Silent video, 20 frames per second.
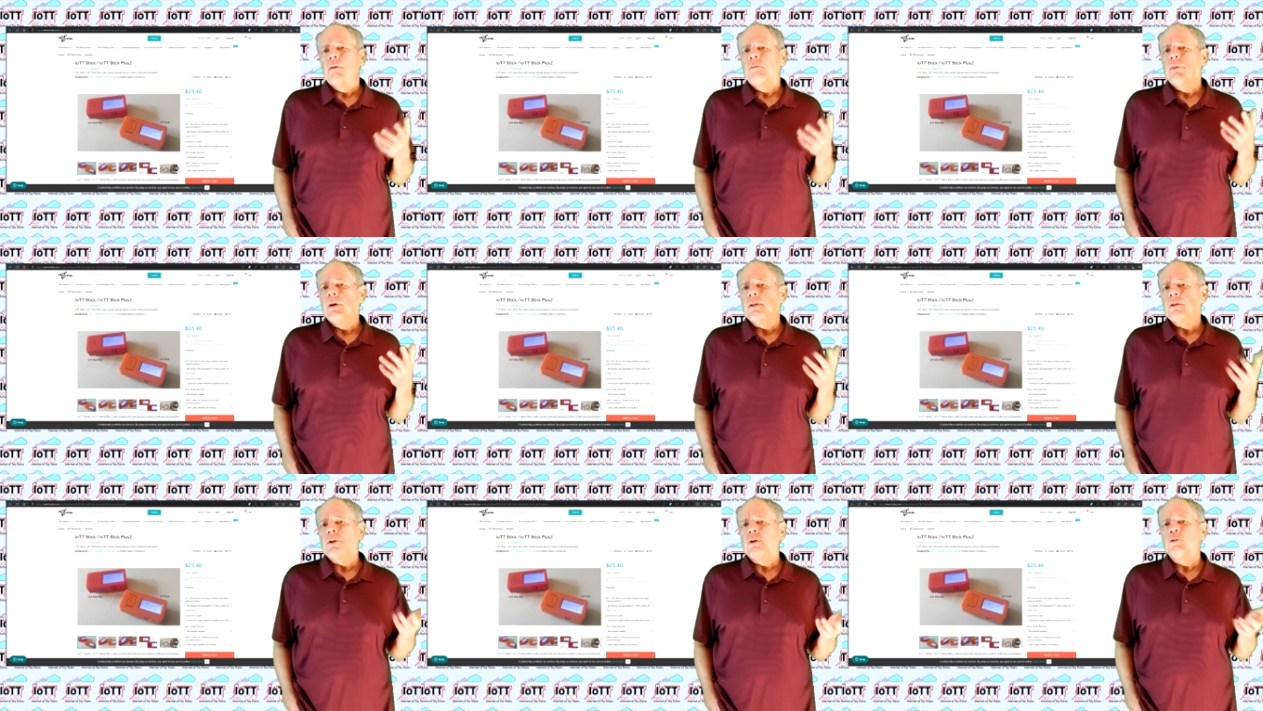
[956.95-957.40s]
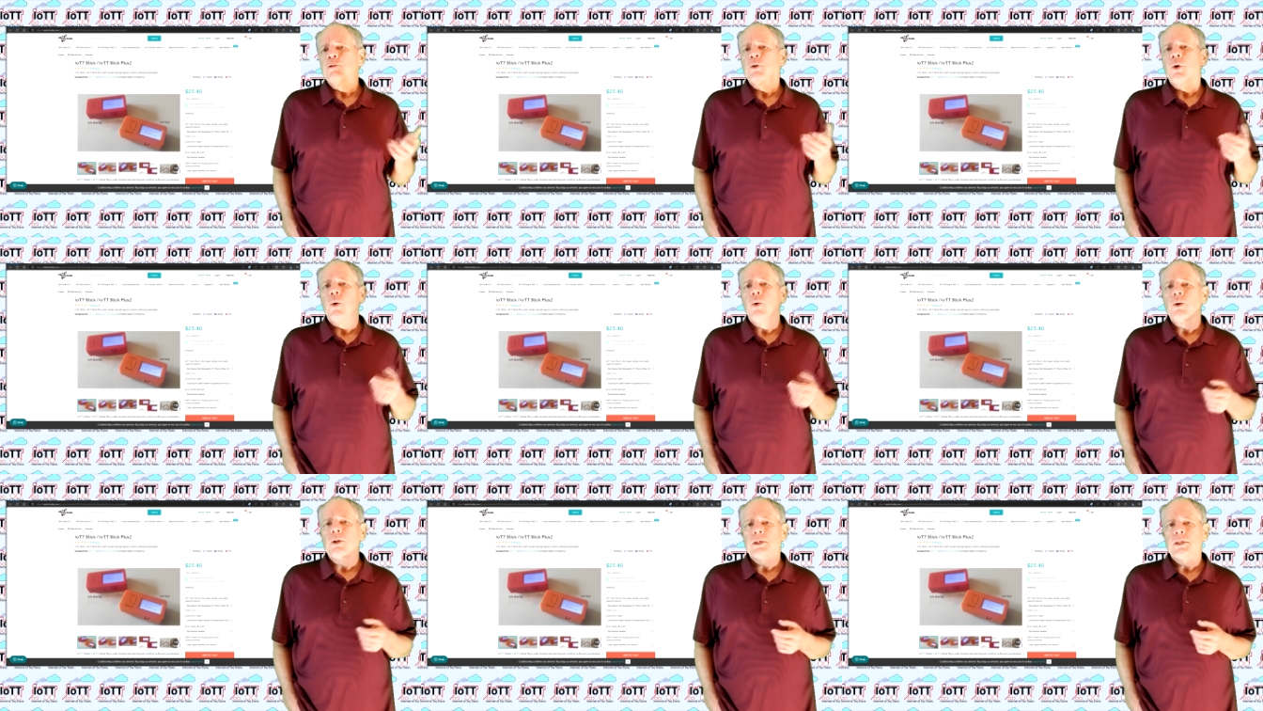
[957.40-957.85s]
but of
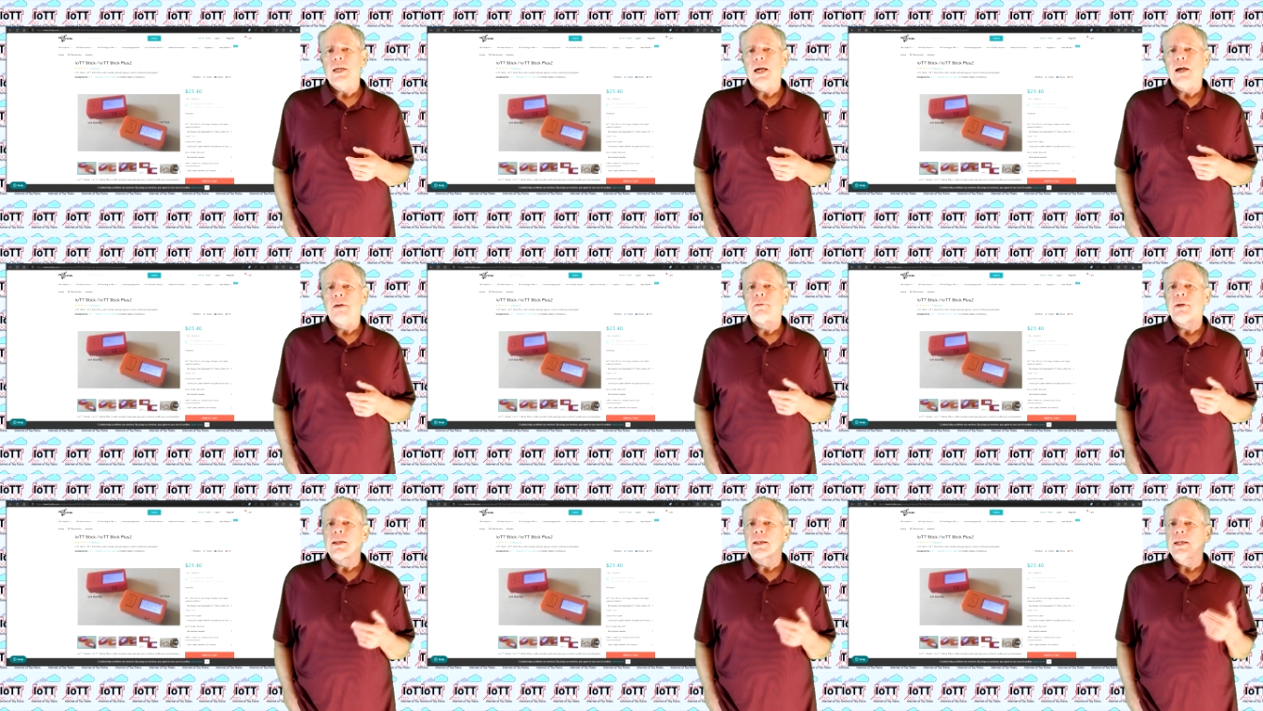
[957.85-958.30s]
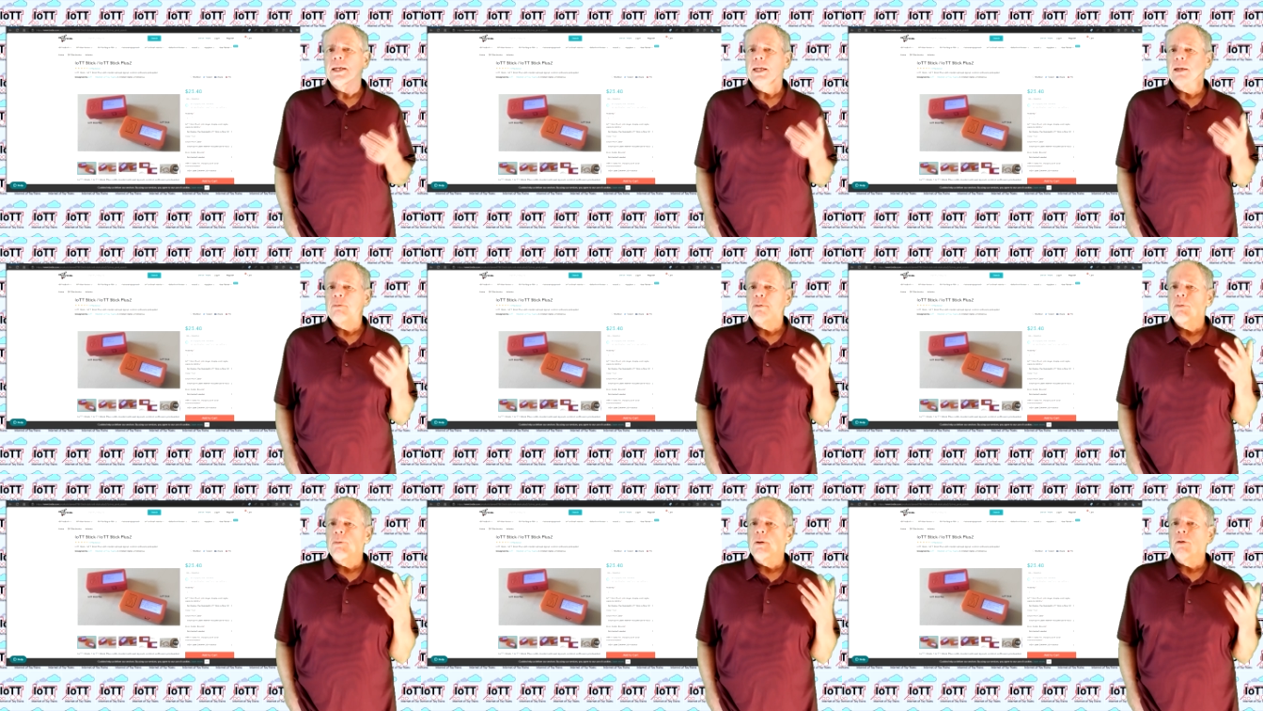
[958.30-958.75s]
course I will
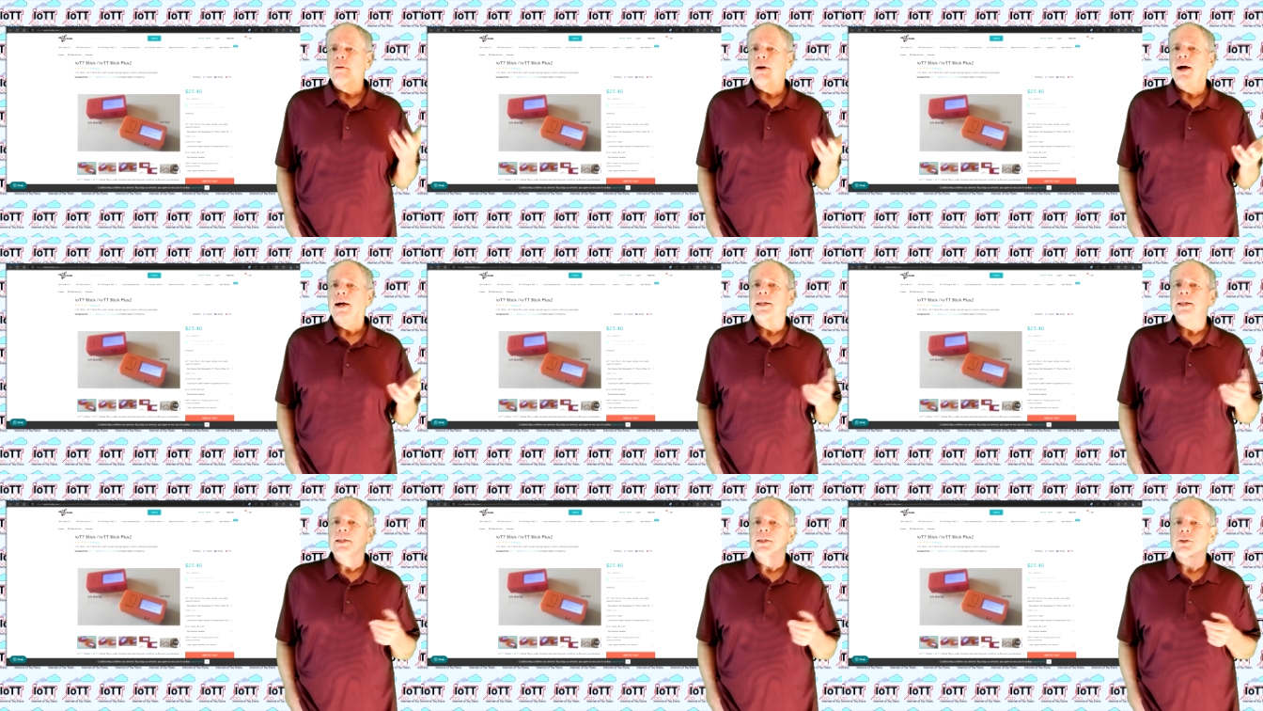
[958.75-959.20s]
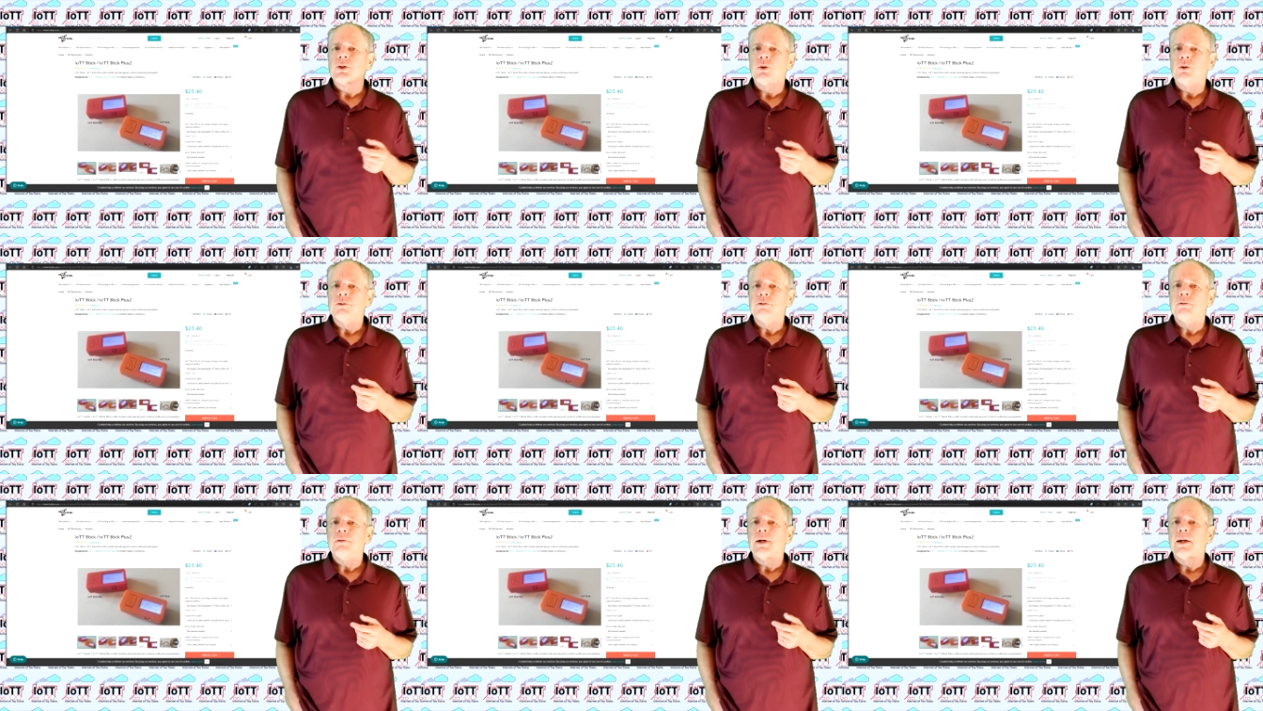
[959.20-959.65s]
keep providing
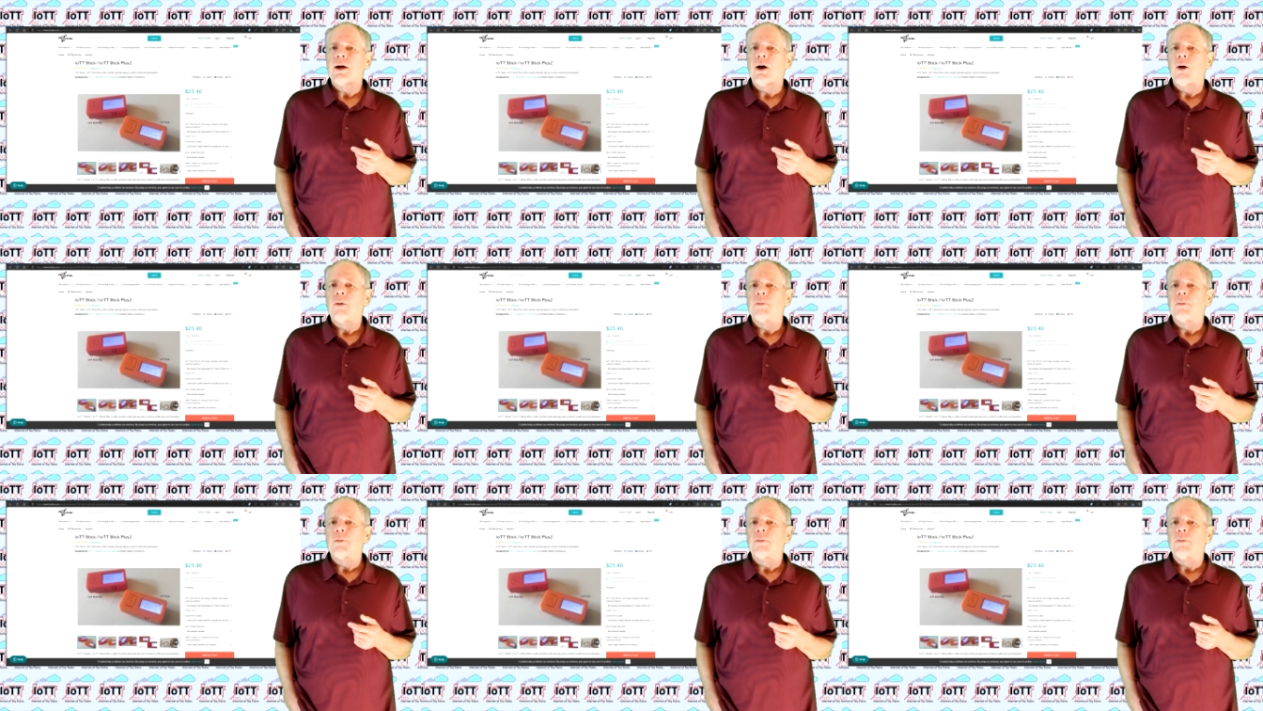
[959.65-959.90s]
software